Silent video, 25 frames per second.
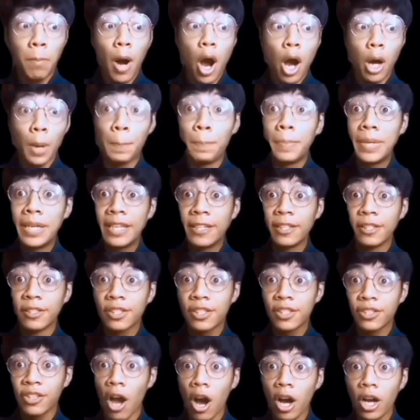being
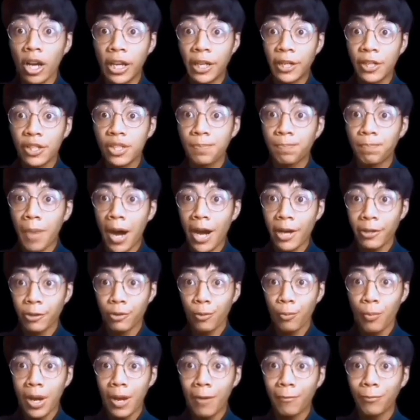stuck in a spider
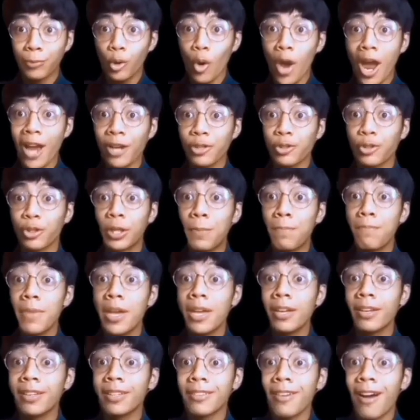web to actually make
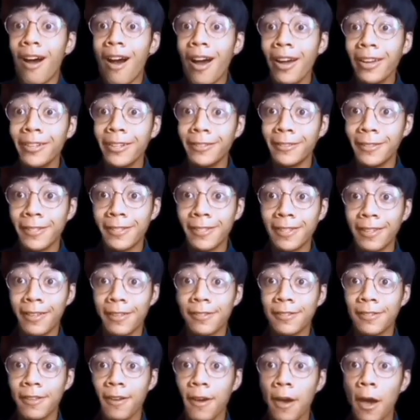it high in this list,
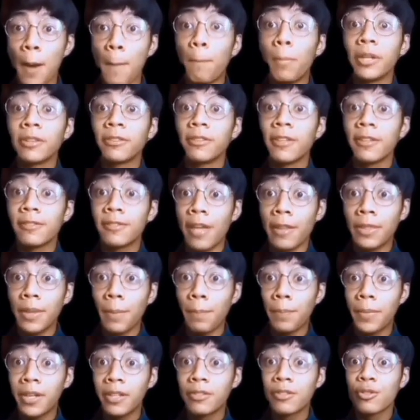but the
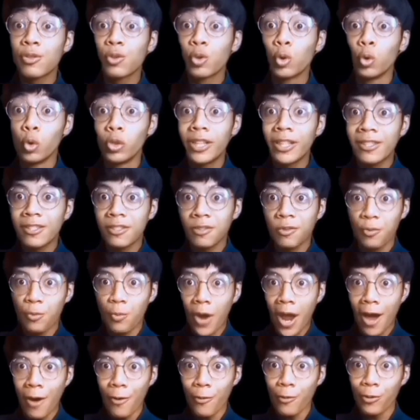centipede stood its
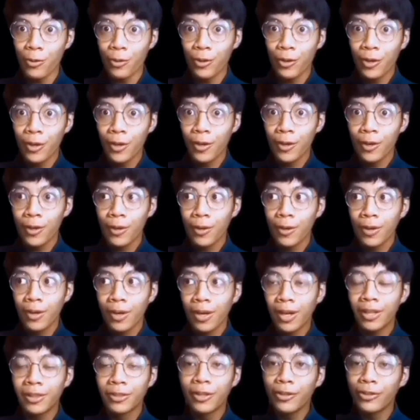ground. It
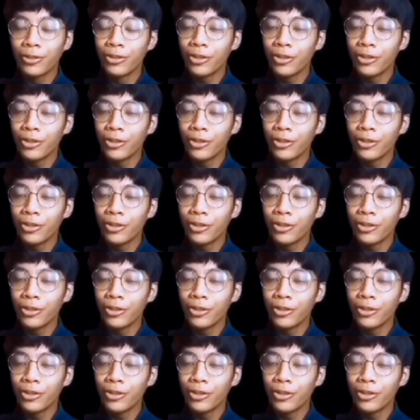did not